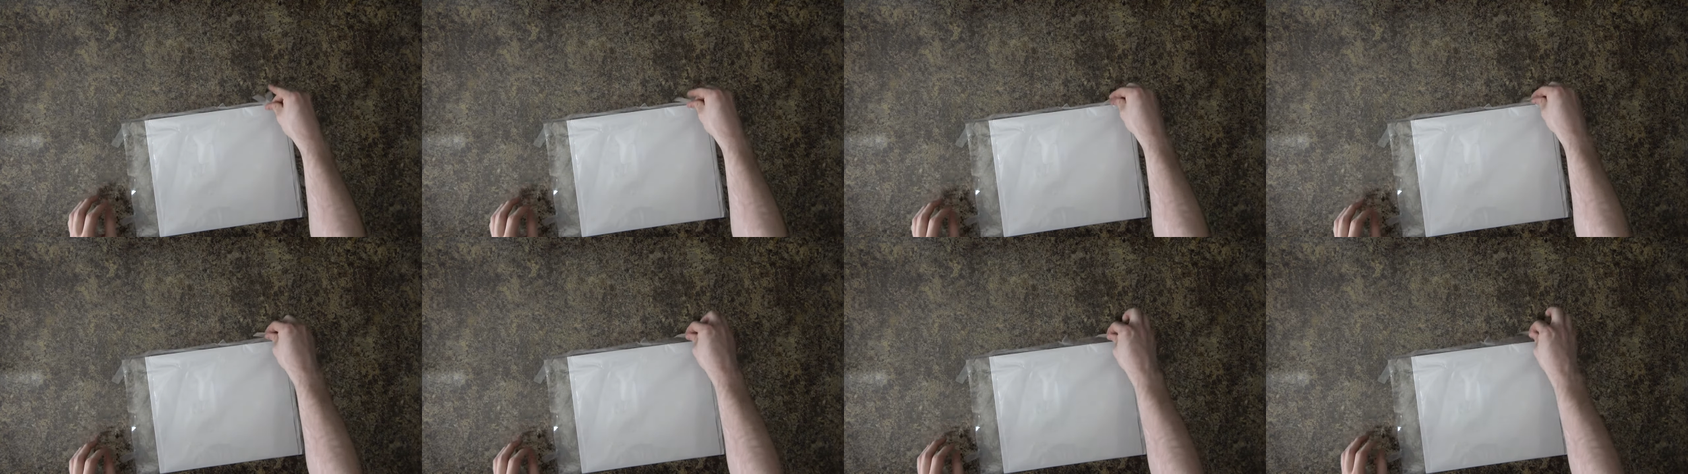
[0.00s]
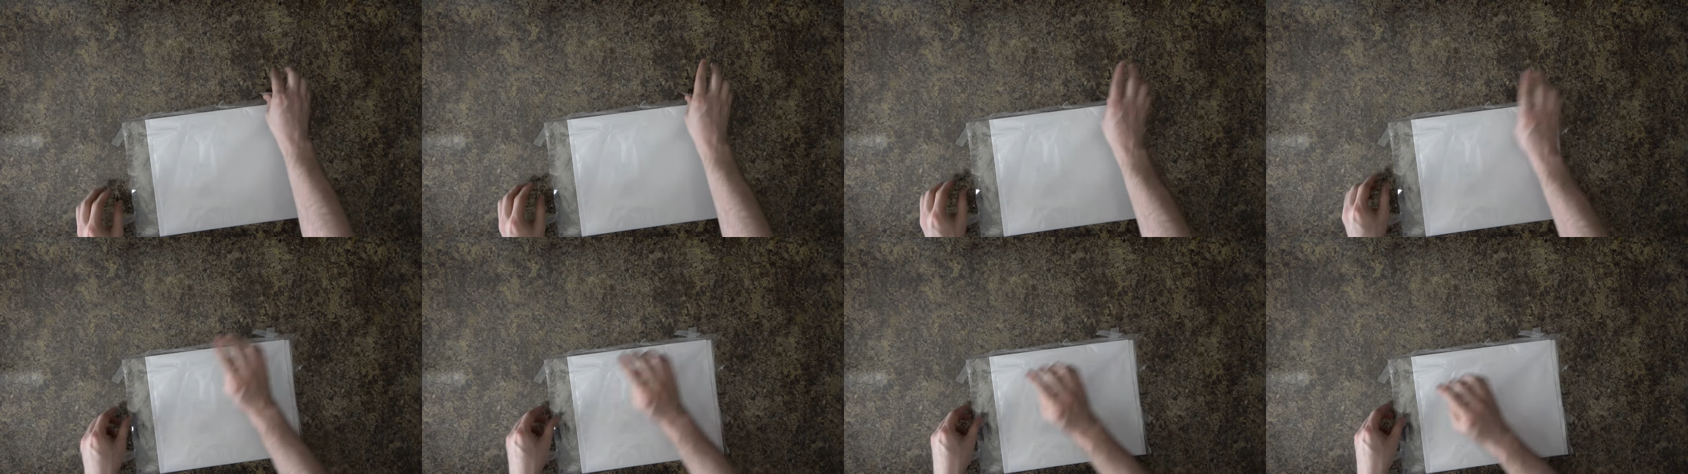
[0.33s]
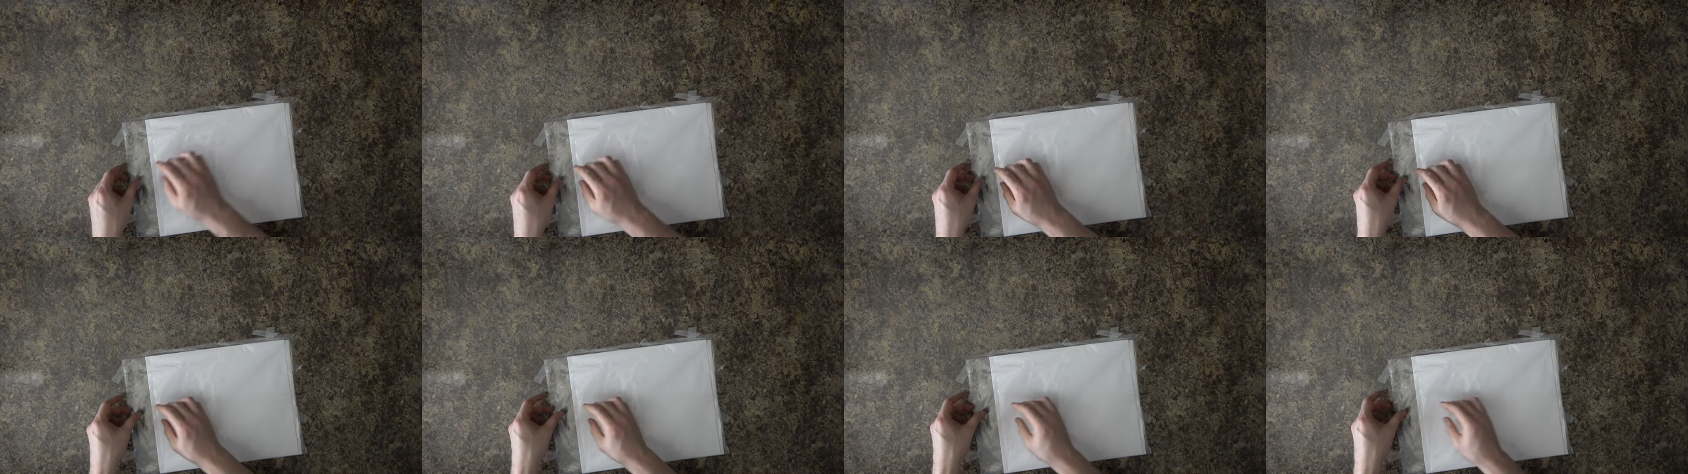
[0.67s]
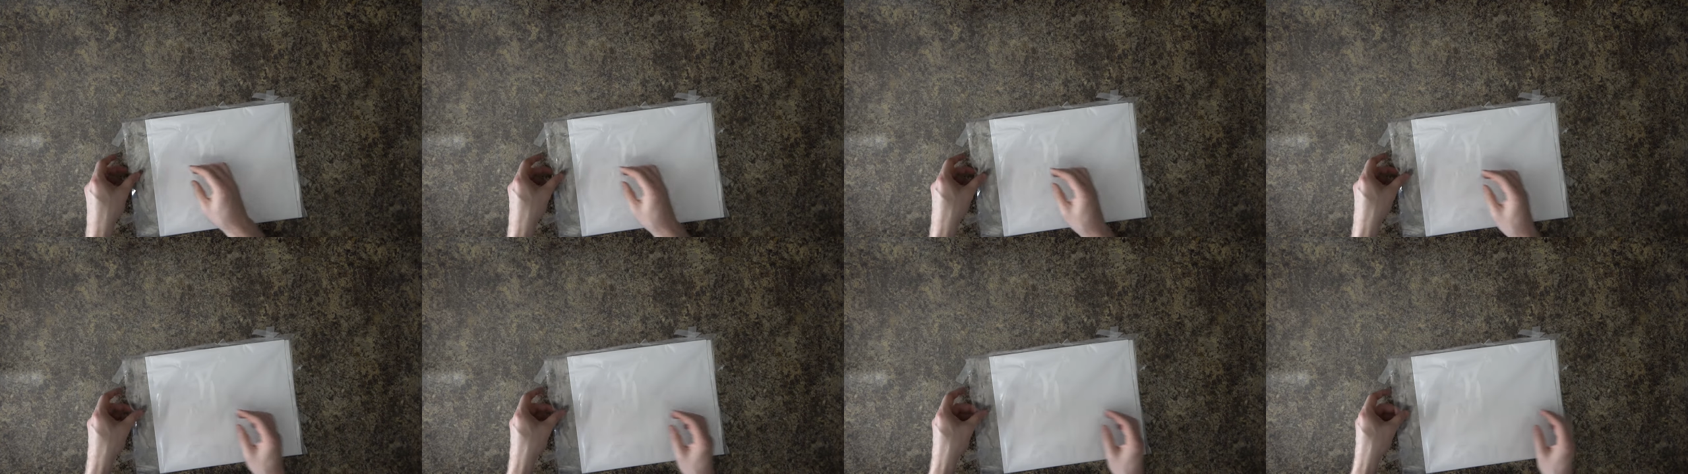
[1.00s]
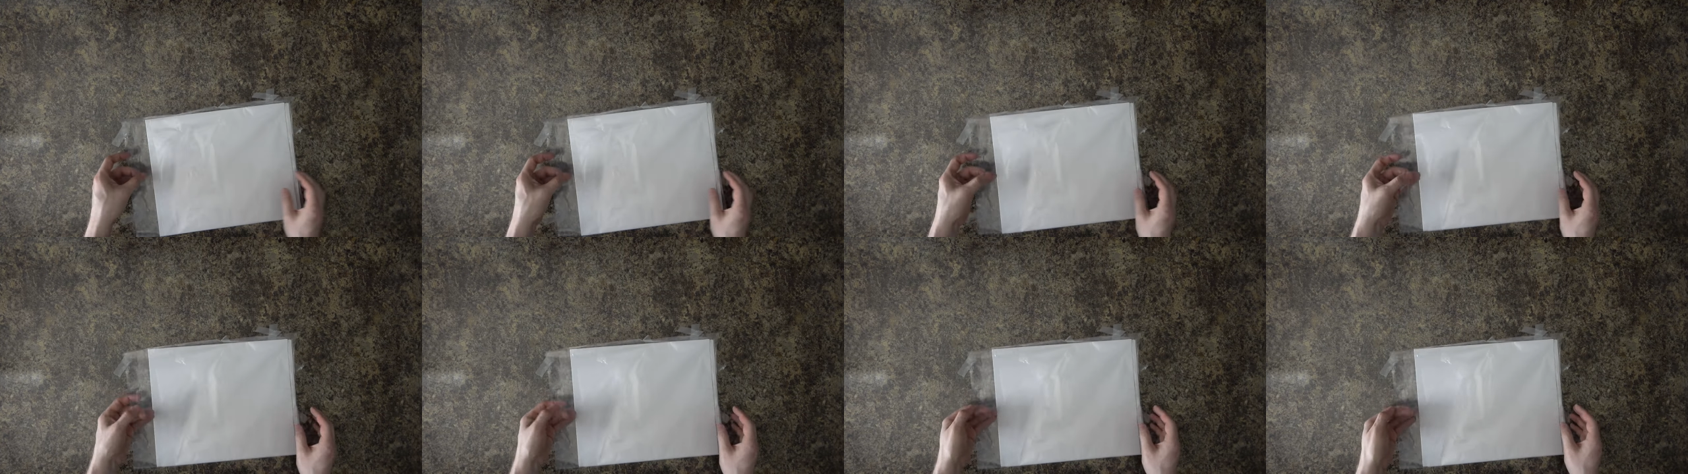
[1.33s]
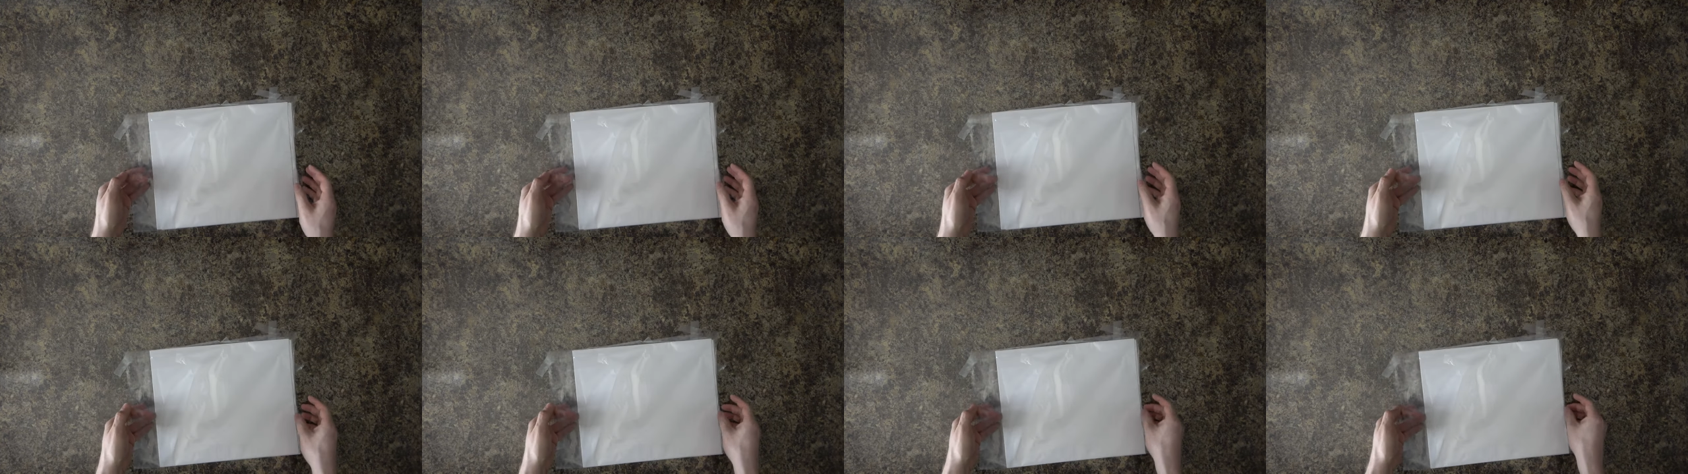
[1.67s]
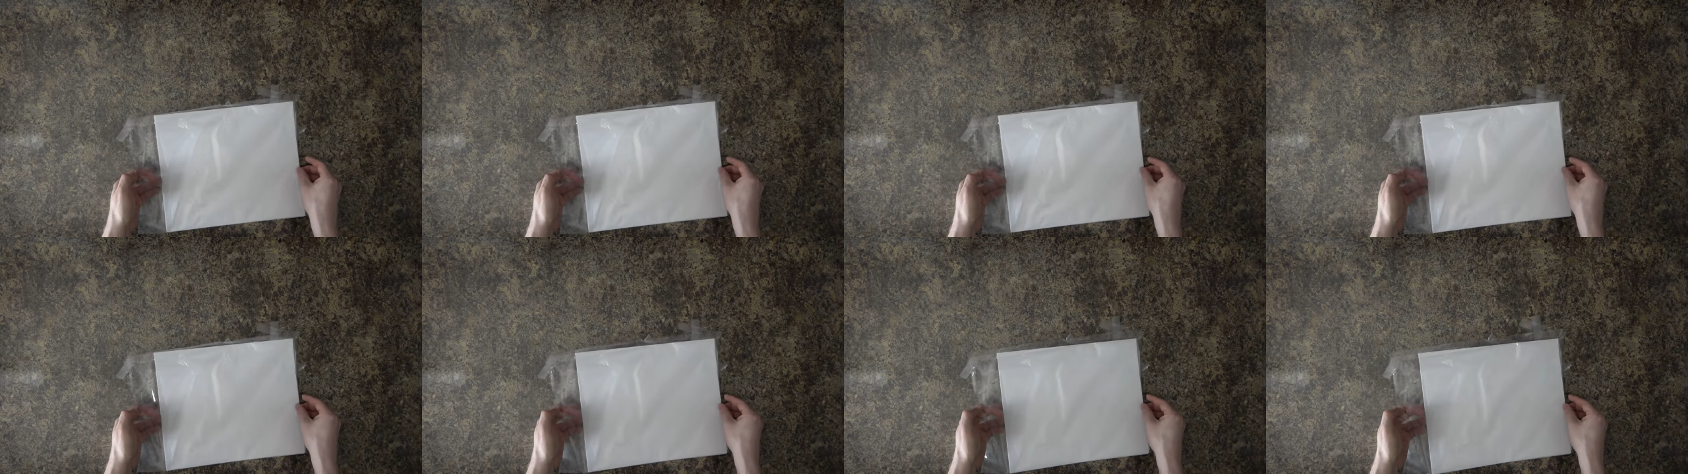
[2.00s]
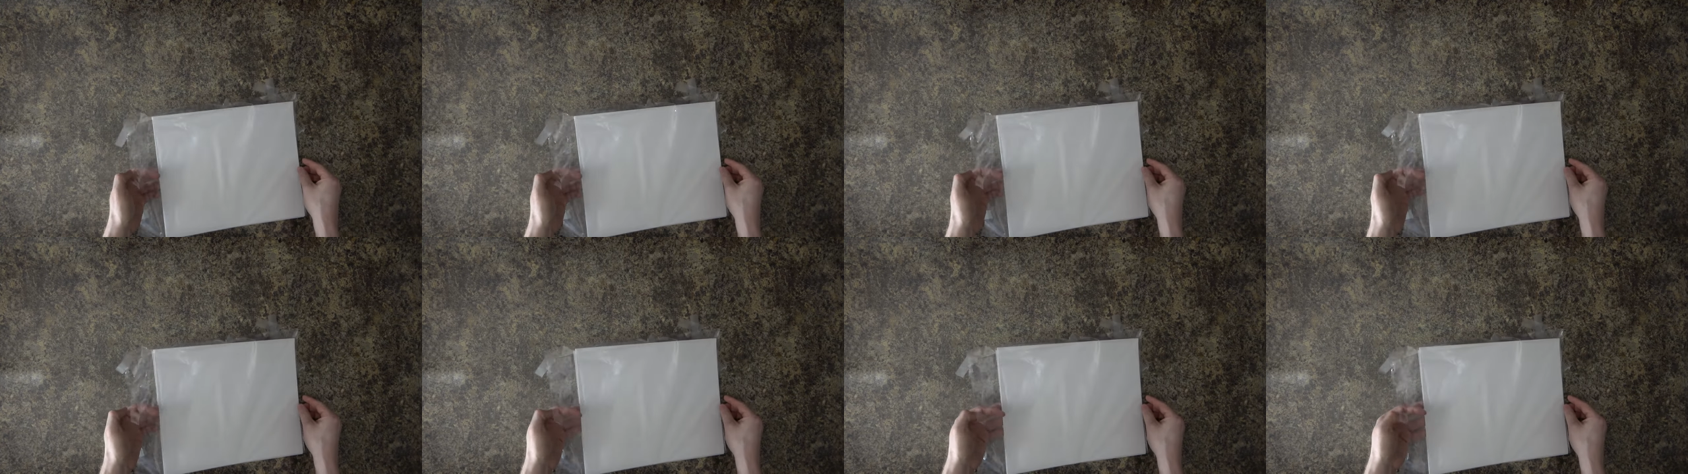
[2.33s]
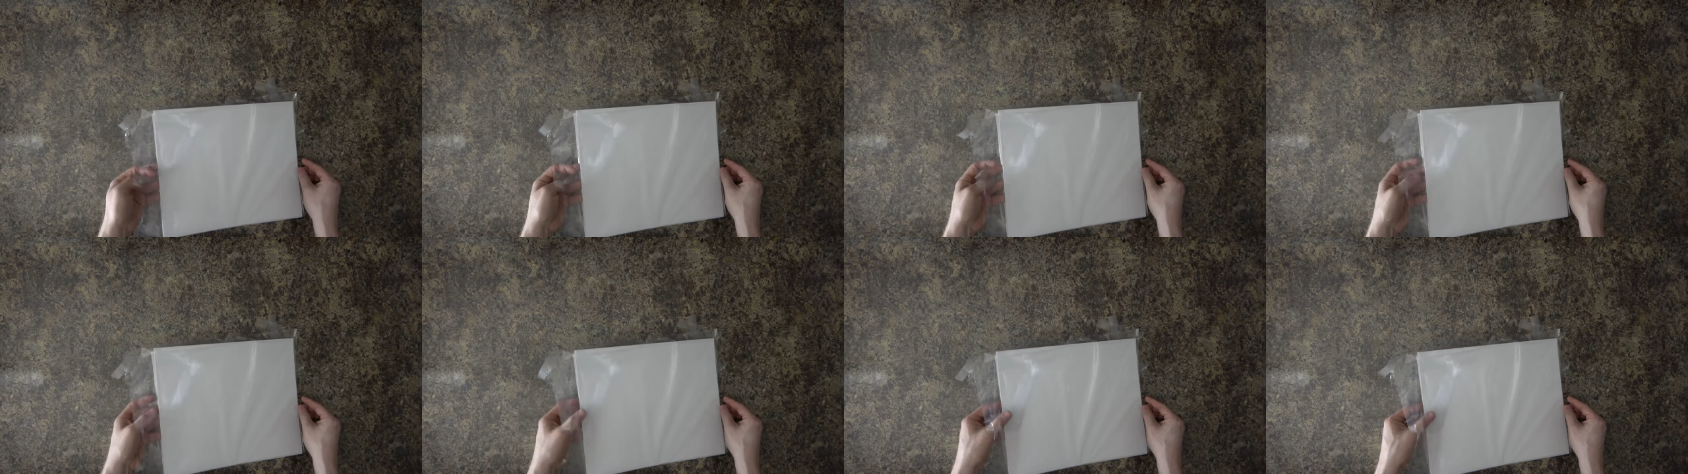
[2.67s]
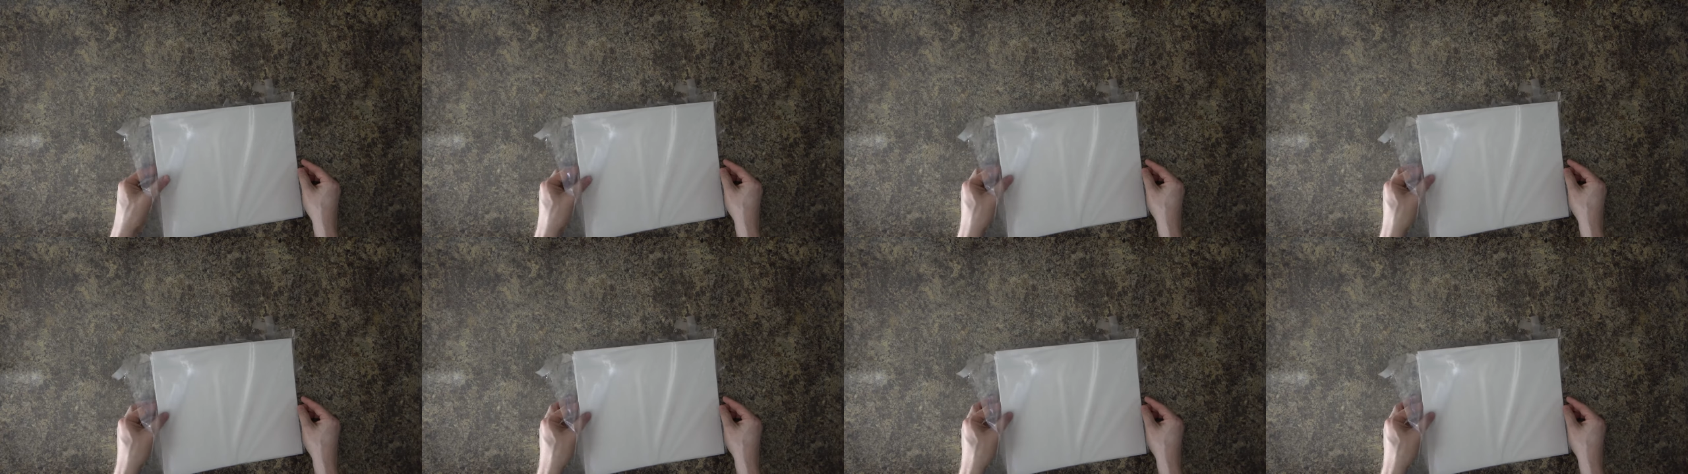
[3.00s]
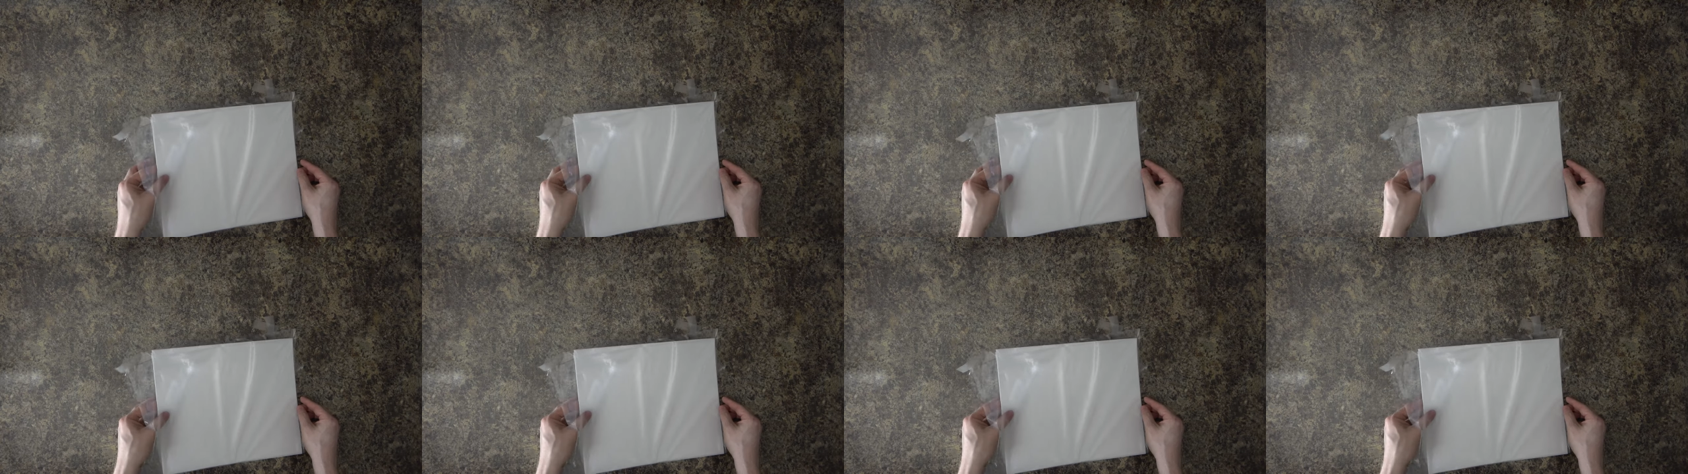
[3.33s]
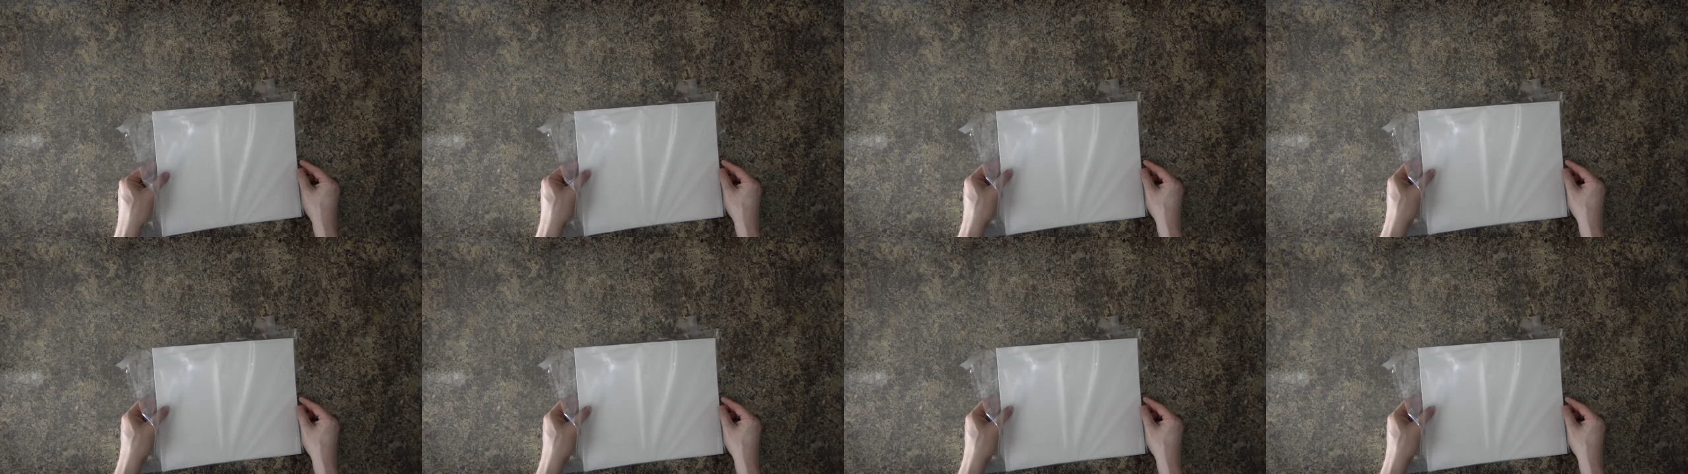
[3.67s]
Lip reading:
No face is visible, so there are no lips to read.